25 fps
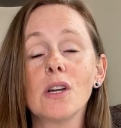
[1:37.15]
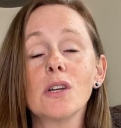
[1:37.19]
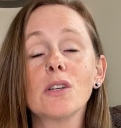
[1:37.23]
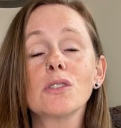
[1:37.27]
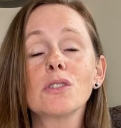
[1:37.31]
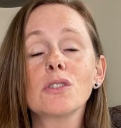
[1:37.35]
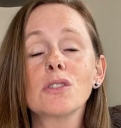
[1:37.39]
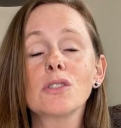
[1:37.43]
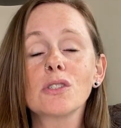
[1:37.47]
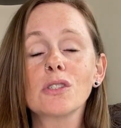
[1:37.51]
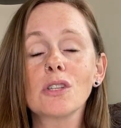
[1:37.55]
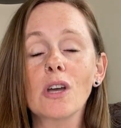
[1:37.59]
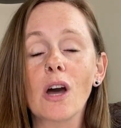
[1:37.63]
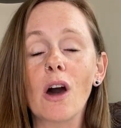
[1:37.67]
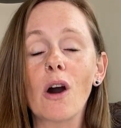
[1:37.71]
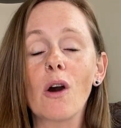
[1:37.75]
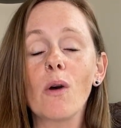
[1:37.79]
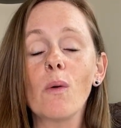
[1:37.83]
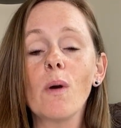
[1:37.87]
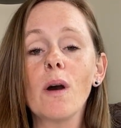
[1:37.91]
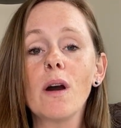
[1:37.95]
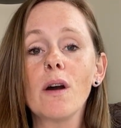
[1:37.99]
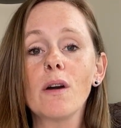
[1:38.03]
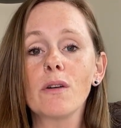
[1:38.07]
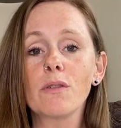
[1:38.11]

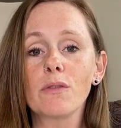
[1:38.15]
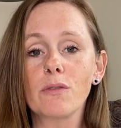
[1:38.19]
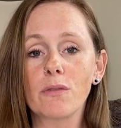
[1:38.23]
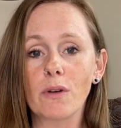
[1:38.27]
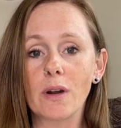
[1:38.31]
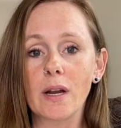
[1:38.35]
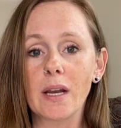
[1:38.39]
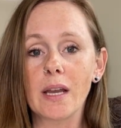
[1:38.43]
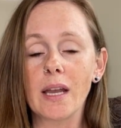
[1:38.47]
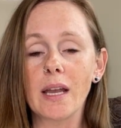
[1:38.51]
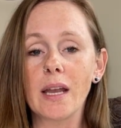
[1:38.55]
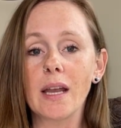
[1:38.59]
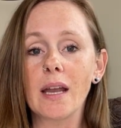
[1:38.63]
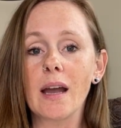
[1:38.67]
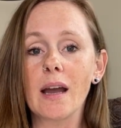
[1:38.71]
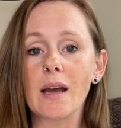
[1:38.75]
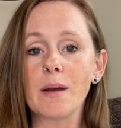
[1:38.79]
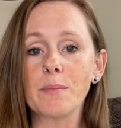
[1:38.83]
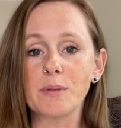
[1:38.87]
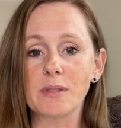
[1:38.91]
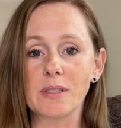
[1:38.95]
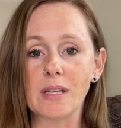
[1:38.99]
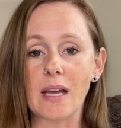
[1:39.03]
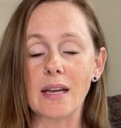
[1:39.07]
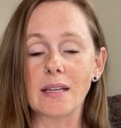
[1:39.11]
so freaking
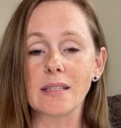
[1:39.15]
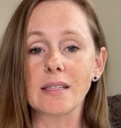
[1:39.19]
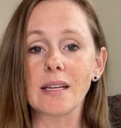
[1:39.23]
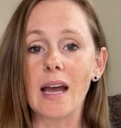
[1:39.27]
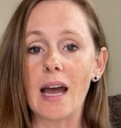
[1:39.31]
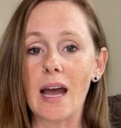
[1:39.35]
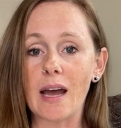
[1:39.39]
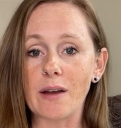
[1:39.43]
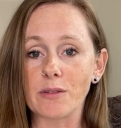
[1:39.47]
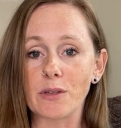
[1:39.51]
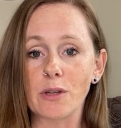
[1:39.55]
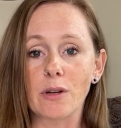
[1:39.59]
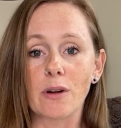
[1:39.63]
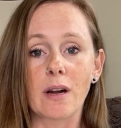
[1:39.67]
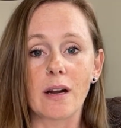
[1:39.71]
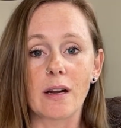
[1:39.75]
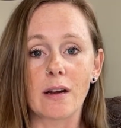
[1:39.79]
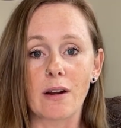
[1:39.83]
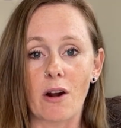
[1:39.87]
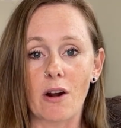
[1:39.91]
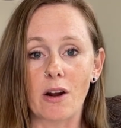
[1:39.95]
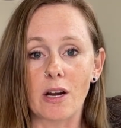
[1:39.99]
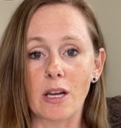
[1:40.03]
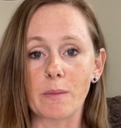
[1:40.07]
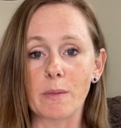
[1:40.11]
upset after
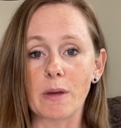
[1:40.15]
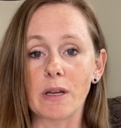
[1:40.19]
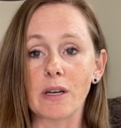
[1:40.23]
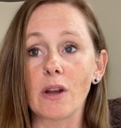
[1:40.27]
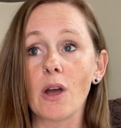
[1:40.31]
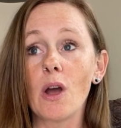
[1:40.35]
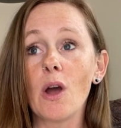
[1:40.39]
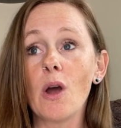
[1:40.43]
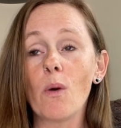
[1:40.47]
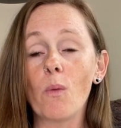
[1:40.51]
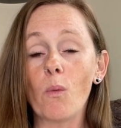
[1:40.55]
an argument,